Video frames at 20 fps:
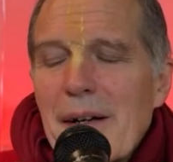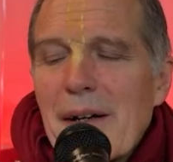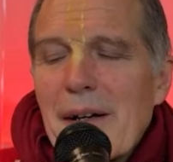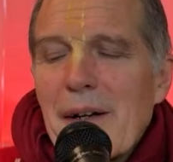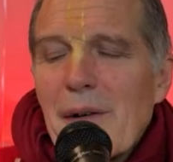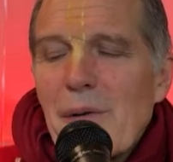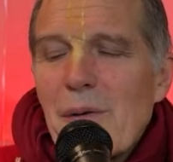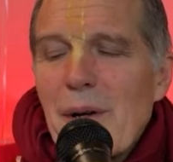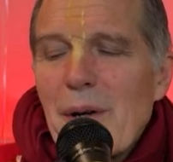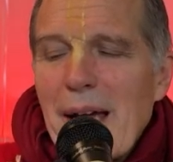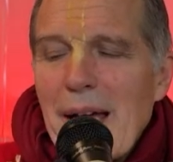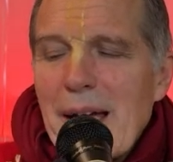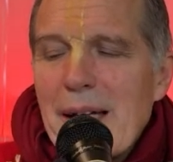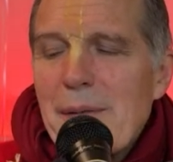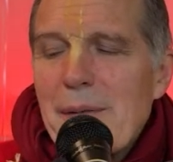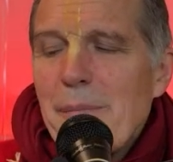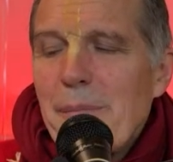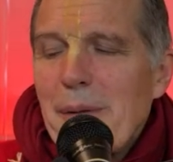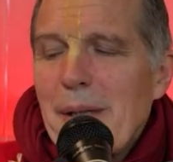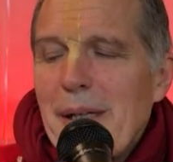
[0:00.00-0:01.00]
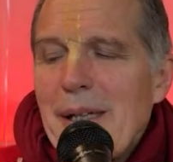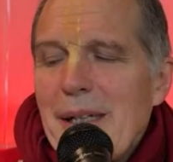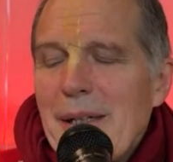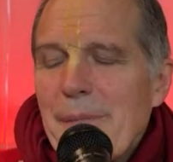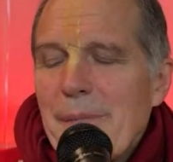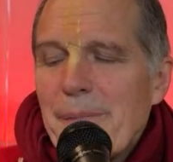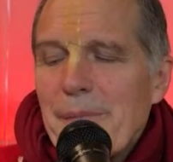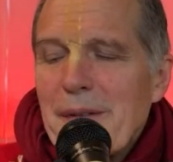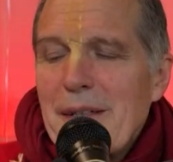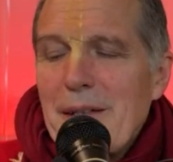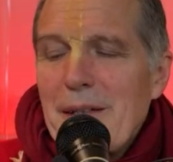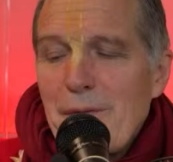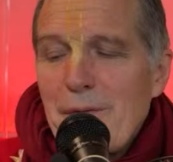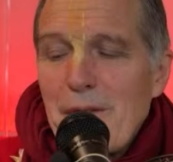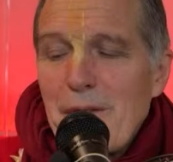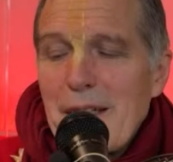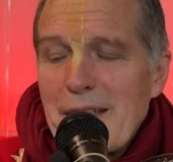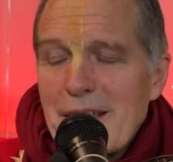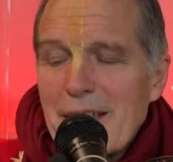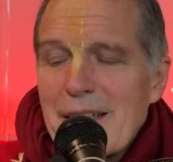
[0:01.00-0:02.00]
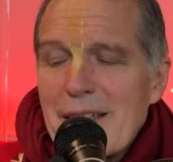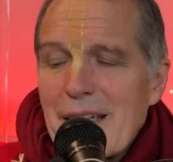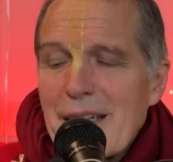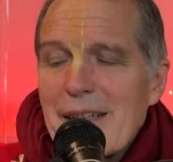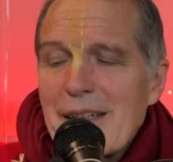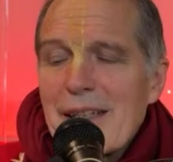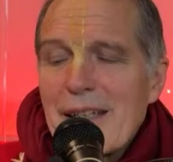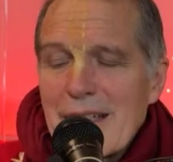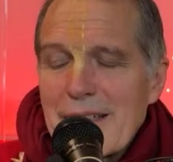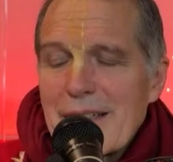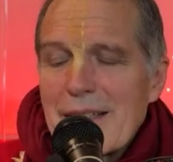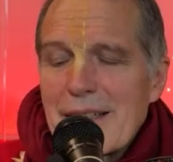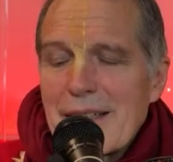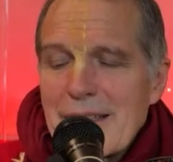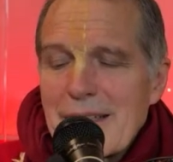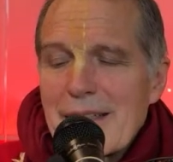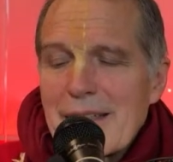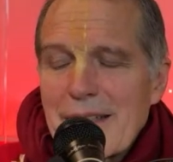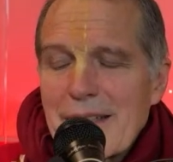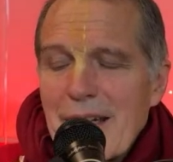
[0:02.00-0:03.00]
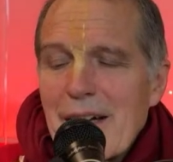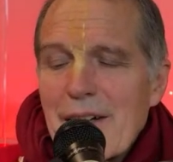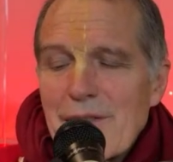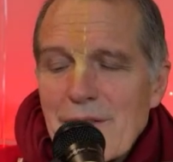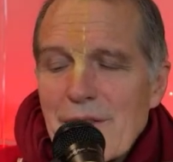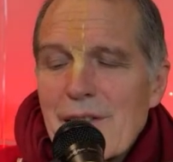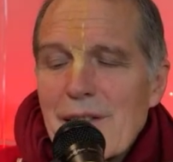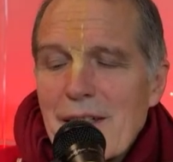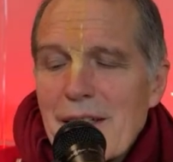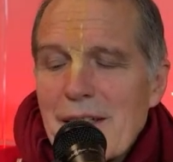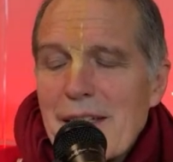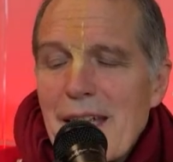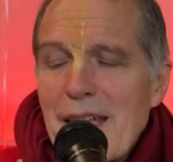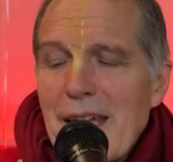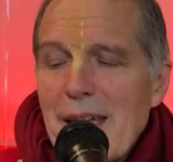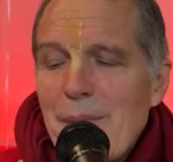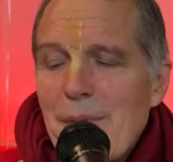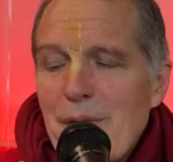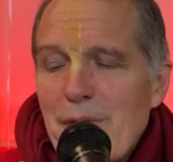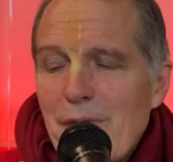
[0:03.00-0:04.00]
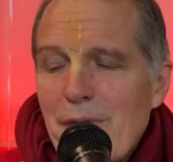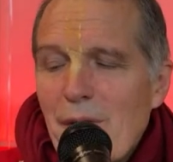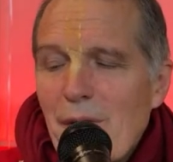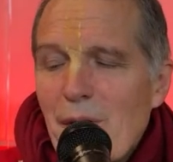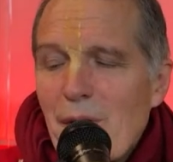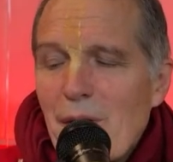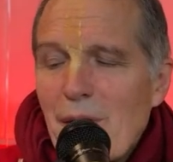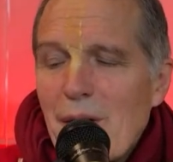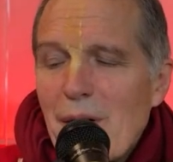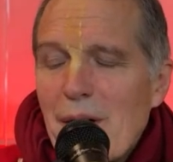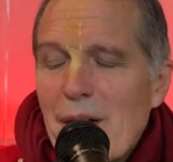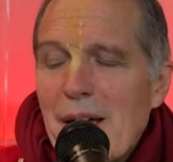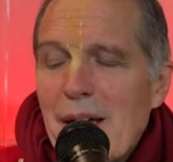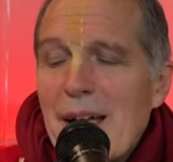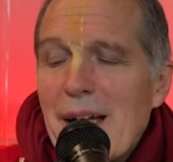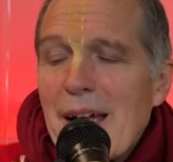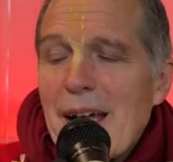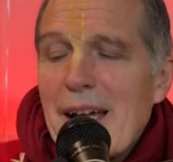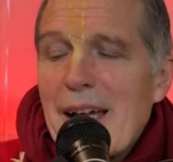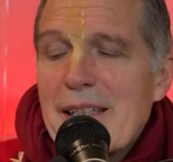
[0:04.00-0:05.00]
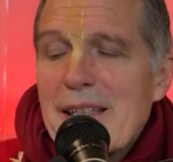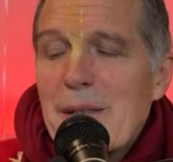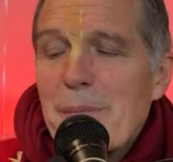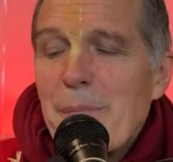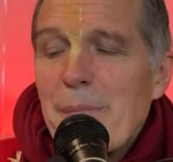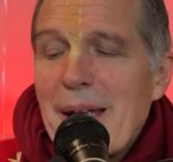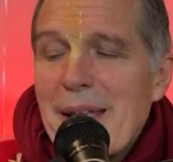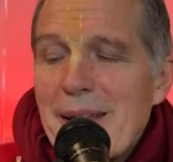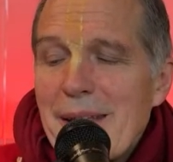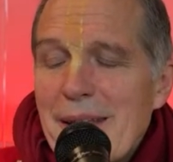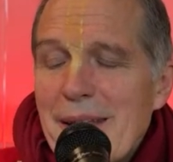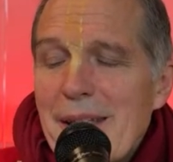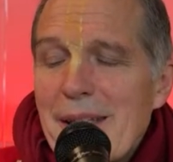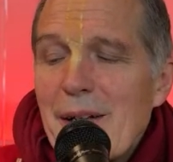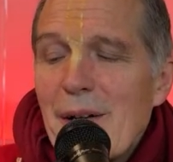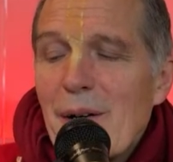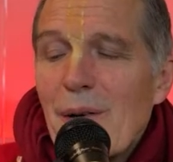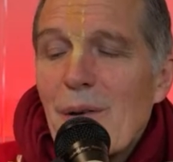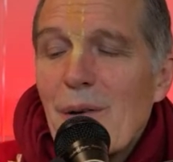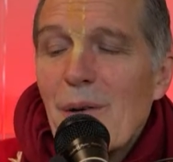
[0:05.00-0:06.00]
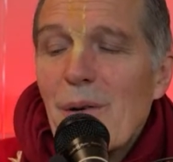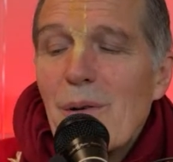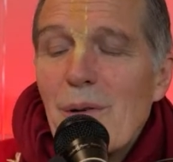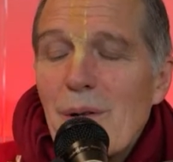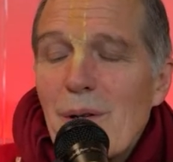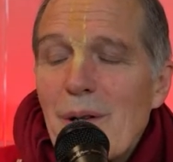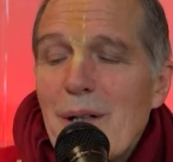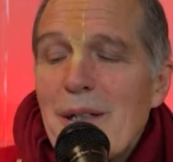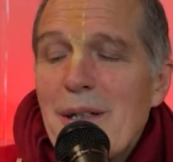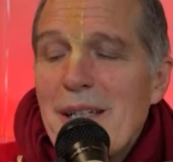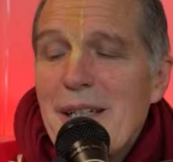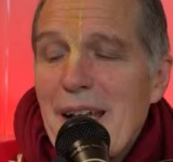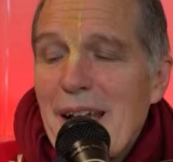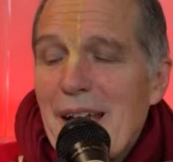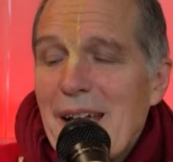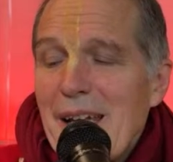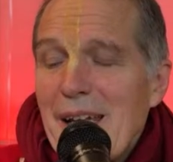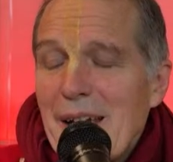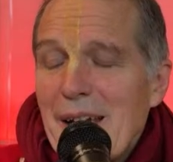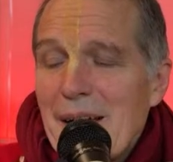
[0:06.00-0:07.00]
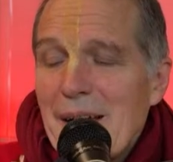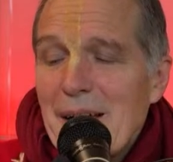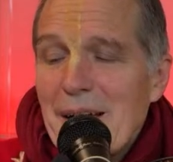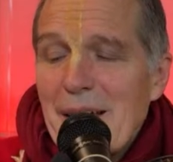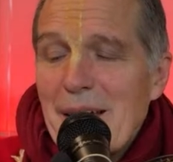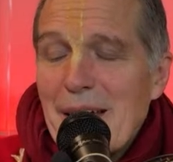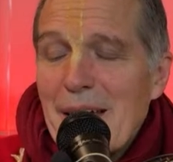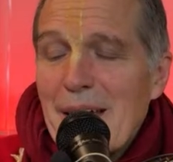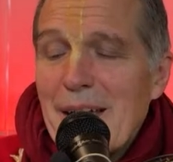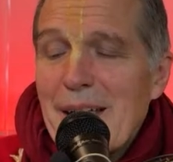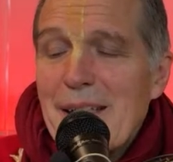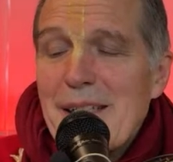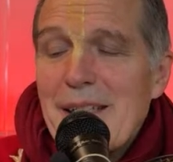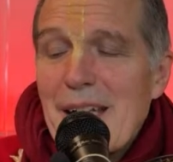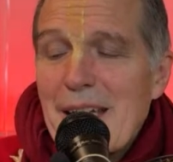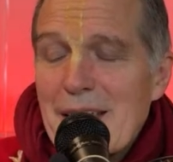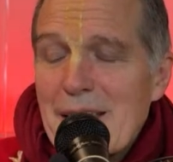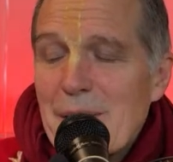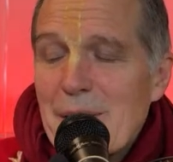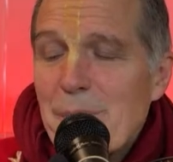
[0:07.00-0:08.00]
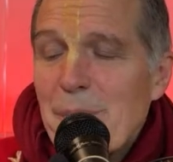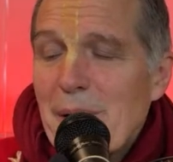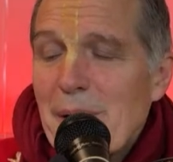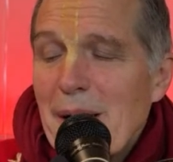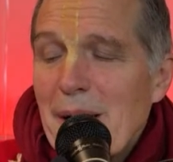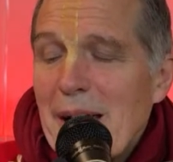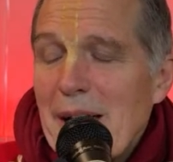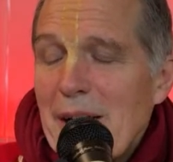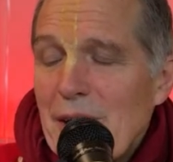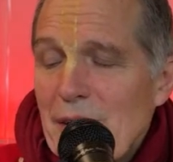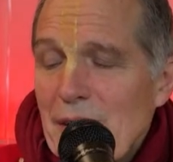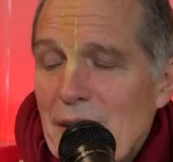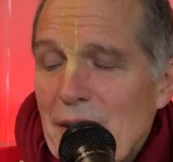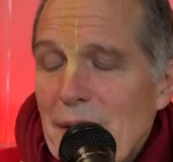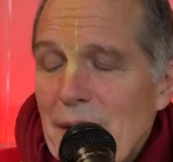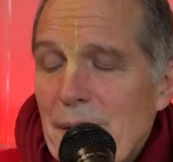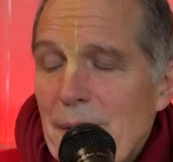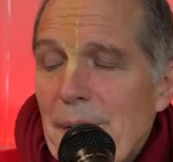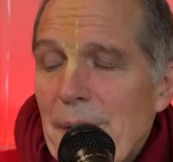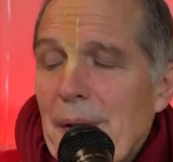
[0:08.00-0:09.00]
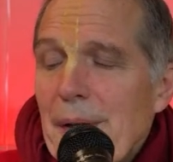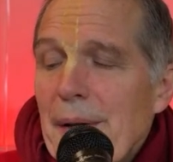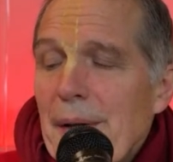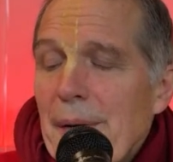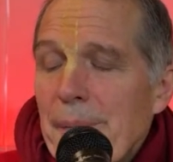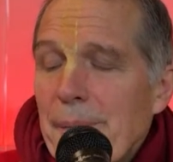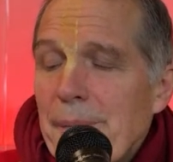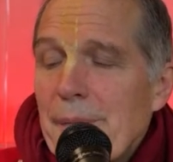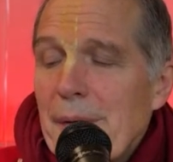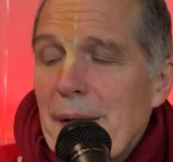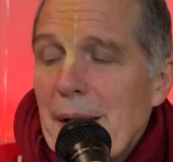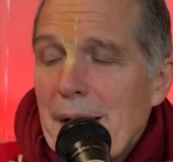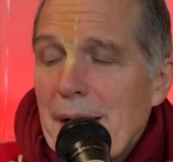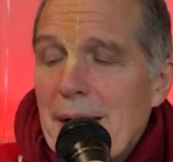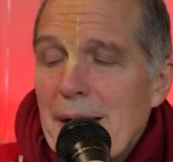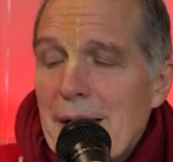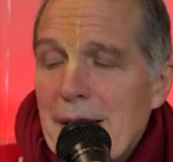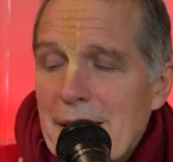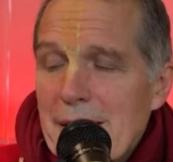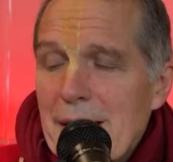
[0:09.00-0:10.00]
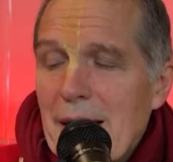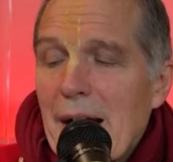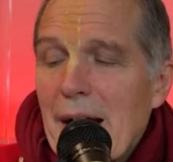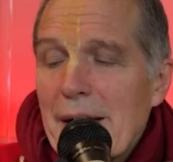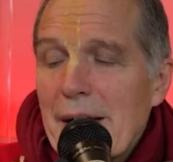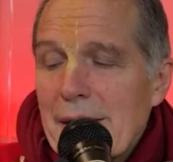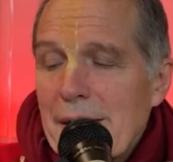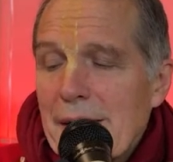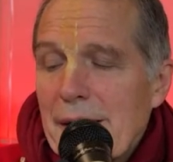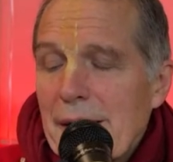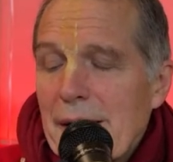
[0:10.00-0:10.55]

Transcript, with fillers: who had been defeated in that discussion the day before, had spent the whole day in desperation in, in his hut.